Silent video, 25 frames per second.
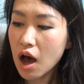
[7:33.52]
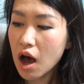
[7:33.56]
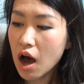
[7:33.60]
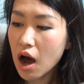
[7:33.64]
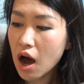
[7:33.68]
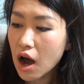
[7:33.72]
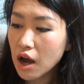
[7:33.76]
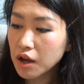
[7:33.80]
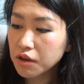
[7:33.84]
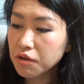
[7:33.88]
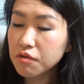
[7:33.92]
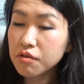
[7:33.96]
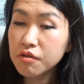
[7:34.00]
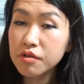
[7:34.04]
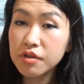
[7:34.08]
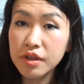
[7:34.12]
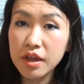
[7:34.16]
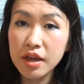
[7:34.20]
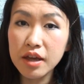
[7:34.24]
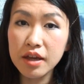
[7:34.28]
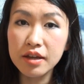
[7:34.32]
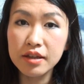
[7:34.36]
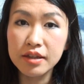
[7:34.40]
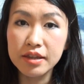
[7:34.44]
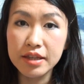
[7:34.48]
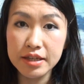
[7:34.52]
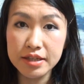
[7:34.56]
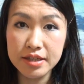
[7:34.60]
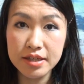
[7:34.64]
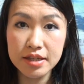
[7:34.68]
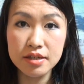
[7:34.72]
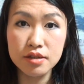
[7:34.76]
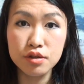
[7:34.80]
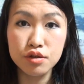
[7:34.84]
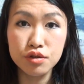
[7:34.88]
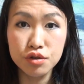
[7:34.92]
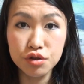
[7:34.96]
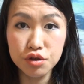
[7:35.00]
I don't think this
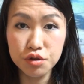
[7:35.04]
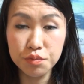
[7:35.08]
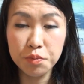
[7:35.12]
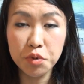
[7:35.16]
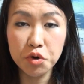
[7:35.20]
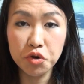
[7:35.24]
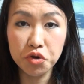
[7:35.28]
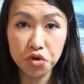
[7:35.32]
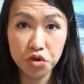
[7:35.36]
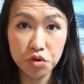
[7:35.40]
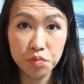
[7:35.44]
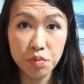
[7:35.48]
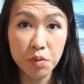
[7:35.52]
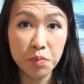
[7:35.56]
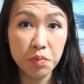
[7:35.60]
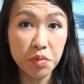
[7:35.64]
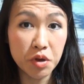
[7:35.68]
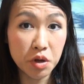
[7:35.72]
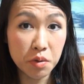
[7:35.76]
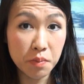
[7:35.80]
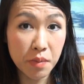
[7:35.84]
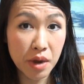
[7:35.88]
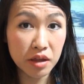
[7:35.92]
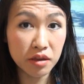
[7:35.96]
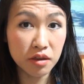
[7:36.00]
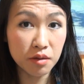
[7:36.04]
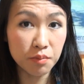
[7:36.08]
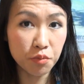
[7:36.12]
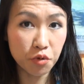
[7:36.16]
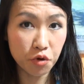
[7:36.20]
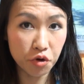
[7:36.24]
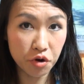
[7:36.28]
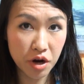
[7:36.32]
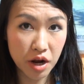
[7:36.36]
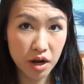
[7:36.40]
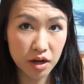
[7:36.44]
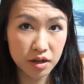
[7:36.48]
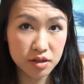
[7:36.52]
is super duper pigmented
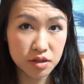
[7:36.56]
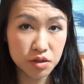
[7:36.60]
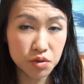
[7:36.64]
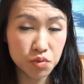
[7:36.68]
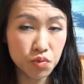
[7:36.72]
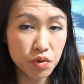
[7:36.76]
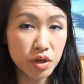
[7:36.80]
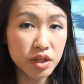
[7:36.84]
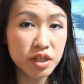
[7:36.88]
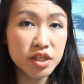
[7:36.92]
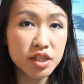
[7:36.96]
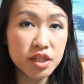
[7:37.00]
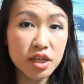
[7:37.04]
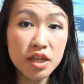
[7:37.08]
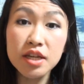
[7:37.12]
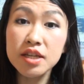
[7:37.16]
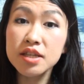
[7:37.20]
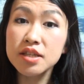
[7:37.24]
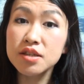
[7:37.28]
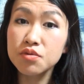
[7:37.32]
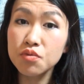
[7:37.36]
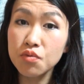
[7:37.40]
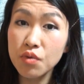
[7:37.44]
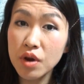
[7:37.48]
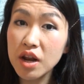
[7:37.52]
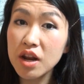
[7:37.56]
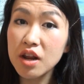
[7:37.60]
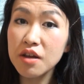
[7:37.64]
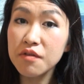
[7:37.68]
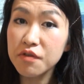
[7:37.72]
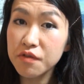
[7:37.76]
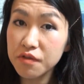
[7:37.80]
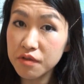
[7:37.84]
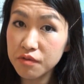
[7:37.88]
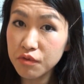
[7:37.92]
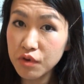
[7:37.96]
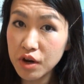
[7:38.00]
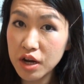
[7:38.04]
products, which is
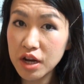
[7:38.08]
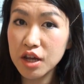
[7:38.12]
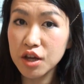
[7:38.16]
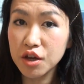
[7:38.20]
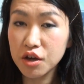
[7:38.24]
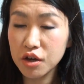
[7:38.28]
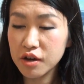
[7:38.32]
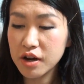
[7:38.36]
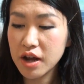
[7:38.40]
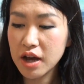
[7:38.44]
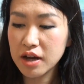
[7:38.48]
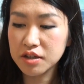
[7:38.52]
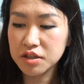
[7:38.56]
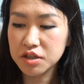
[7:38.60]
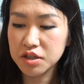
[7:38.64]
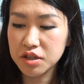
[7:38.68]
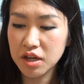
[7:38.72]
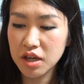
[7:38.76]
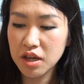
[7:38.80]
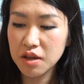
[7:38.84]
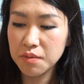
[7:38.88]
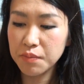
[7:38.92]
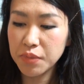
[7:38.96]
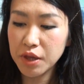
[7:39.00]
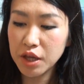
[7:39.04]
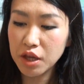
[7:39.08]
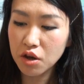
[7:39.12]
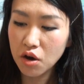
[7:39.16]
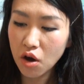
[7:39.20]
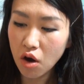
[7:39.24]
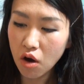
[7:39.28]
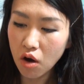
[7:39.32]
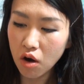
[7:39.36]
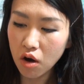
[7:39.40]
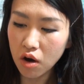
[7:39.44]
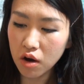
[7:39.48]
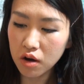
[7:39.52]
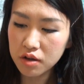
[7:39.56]
really good actually,
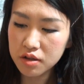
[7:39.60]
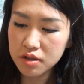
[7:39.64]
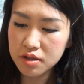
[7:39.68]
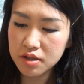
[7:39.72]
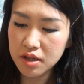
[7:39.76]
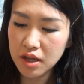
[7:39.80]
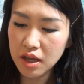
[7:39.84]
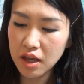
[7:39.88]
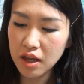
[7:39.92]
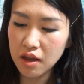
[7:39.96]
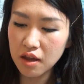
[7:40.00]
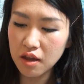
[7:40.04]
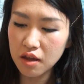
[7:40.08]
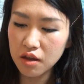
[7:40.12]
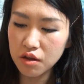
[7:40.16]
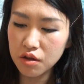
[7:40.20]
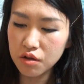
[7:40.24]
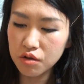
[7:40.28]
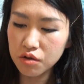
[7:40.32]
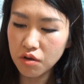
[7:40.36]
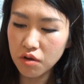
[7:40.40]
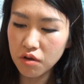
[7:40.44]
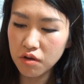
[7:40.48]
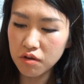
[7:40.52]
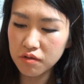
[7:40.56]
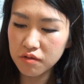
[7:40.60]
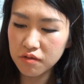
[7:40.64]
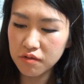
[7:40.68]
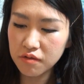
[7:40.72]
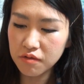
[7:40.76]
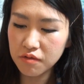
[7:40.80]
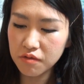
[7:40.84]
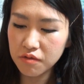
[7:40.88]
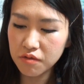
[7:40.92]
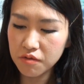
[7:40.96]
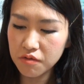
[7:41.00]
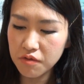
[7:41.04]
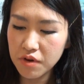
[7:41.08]
because you don't
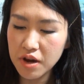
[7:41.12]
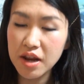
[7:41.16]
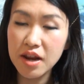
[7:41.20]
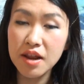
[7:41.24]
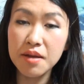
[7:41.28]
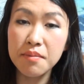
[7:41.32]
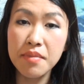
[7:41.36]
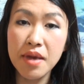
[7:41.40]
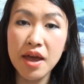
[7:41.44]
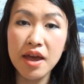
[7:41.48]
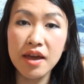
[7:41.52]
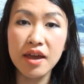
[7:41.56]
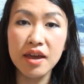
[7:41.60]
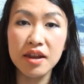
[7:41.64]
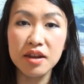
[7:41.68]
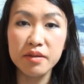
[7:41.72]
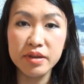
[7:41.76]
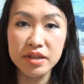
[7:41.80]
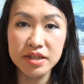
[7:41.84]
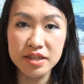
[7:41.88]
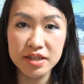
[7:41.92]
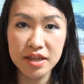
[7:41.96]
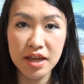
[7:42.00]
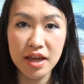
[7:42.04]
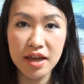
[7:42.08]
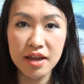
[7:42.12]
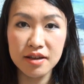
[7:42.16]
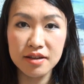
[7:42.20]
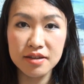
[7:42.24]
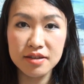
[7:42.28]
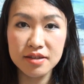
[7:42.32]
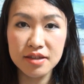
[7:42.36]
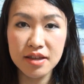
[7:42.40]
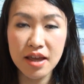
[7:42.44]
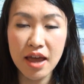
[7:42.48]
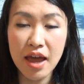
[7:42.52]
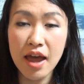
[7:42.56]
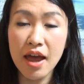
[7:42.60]
really make any
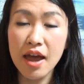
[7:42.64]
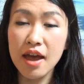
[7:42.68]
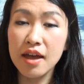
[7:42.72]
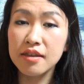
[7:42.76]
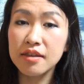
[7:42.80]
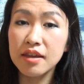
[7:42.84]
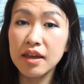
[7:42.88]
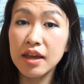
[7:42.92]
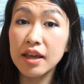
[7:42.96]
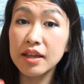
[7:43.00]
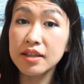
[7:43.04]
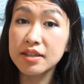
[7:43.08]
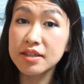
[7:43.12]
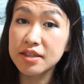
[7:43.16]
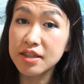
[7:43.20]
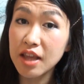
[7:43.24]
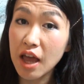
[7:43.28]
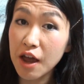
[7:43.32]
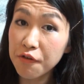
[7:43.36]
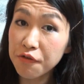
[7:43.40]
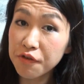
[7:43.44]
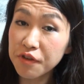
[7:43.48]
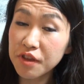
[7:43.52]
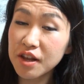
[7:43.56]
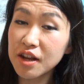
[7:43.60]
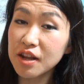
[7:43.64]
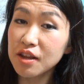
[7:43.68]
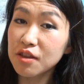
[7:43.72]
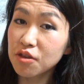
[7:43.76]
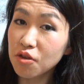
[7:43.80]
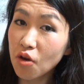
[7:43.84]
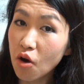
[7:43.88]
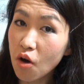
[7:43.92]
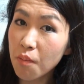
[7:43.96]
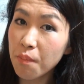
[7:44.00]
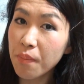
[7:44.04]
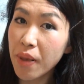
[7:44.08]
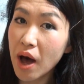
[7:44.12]
mistakes, and it's definitely
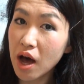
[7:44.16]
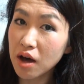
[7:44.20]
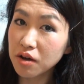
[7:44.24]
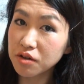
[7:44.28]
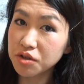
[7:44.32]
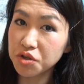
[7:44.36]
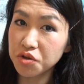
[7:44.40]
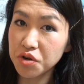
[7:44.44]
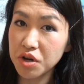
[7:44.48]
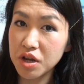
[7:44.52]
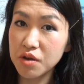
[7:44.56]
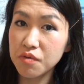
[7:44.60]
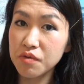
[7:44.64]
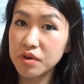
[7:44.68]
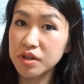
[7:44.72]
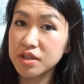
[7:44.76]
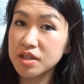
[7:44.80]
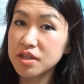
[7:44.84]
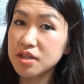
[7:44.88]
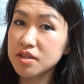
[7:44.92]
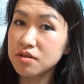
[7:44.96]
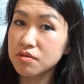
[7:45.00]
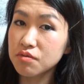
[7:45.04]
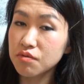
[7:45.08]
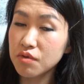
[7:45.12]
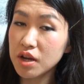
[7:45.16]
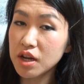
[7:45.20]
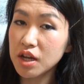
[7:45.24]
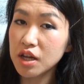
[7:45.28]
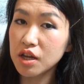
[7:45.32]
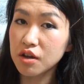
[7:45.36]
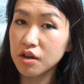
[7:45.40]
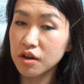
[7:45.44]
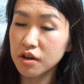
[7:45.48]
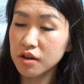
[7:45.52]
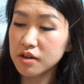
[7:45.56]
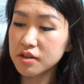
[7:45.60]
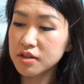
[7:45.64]
not powdery, which is really
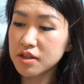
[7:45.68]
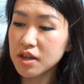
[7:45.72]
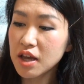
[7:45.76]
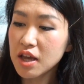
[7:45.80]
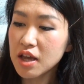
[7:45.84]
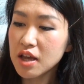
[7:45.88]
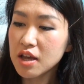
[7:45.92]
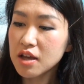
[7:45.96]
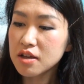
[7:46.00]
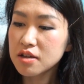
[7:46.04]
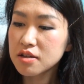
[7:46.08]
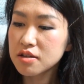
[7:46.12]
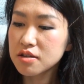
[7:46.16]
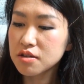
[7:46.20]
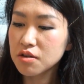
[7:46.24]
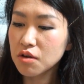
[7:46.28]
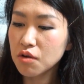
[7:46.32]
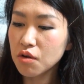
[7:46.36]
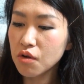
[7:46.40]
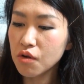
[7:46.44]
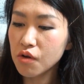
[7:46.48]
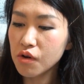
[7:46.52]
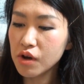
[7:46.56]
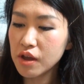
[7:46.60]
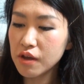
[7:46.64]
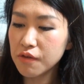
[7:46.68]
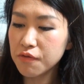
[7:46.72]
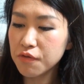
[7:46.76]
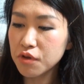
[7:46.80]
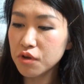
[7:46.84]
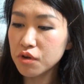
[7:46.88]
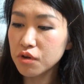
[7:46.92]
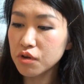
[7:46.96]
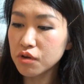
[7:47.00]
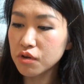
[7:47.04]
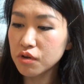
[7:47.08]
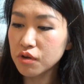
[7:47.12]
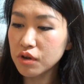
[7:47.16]
good. So
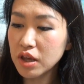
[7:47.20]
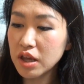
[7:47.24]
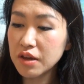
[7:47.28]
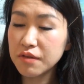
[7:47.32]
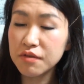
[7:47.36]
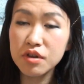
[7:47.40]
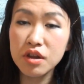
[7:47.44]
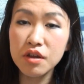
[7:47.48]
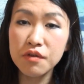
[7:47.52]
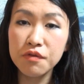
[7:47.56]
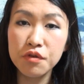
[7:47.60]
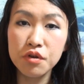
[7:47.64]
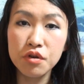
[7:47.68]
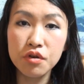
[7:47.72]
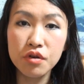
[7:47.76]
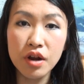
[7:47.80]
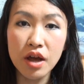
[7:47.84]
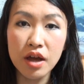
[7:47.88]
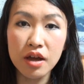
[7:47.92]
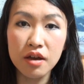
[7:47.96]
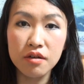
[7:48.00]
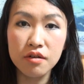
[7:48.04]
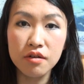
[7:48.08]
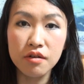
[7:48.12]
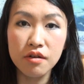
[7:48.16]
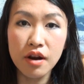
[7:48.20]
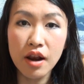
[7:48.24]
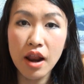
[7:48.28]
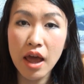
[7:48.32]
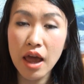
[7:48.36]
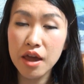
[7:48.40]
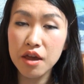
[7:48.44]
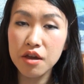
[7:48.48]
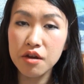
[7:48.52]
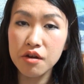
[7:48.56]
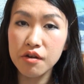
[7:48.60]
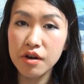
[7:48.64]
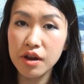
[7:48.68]
even if you like
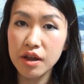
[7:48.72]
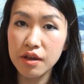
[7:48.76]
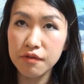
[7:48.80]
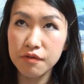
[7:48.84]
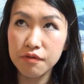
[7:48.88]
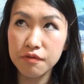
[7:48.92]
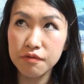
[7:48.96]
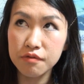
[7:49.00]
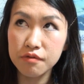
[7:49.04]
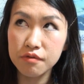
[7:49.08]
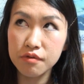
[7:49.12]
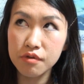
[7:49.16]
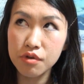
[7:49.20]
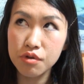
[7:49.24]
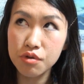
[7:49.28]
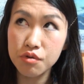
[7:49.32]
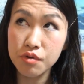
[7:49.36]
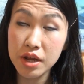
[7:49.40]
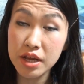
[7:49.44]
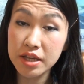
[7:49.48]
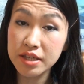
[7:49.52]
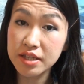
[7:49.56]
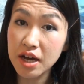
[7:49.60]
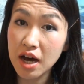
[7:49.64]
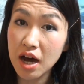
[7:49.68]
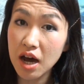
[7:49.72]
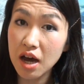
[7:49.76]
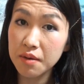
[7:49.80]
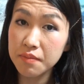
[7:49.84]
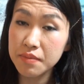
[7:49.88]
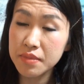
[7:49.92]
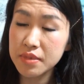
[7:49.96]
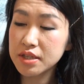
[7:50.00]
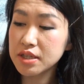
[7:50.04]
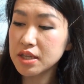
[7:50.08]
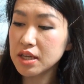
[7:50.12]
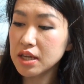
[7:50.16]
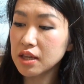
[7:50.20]
layer it 3
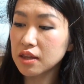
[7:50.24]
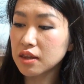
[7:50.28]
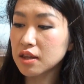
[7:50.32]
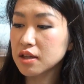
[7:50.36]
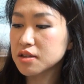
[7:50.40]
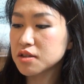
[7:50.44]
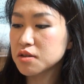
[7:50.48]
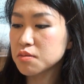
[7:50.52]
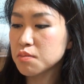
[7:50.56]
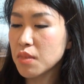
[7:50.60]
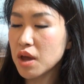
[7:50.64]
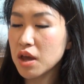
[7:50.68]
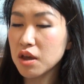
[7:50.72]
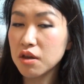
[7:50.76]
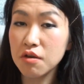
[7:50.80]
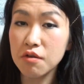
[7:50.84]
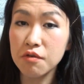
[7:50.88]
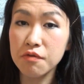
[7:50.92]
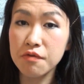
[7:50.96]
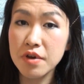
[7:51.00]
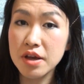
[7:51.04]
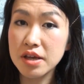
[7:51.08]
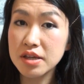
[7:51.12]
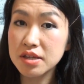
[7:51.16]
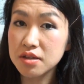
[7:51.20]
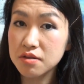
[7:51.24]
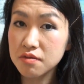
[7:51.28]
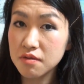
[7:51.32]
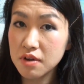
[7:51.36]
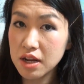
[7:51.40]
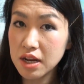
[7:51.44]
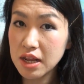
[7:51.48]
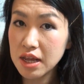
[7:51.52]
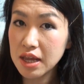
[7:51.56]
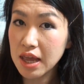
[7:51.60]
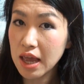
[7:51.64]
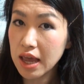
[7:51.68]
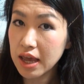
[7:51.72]
times, it doesn't make your face
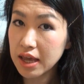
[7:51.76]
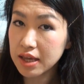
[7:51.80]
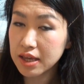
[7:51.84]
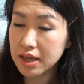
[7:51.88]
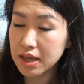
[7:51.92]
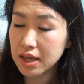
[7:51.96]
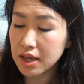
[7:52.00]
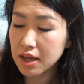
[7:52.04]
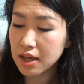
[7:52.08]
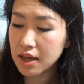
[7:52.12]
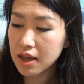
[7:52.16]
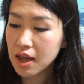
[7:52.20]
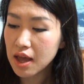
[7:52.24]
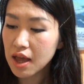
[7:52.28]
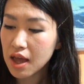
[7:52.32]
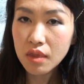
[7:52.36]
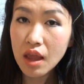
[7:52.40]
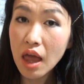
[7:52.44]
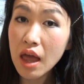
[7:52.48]
really cakey.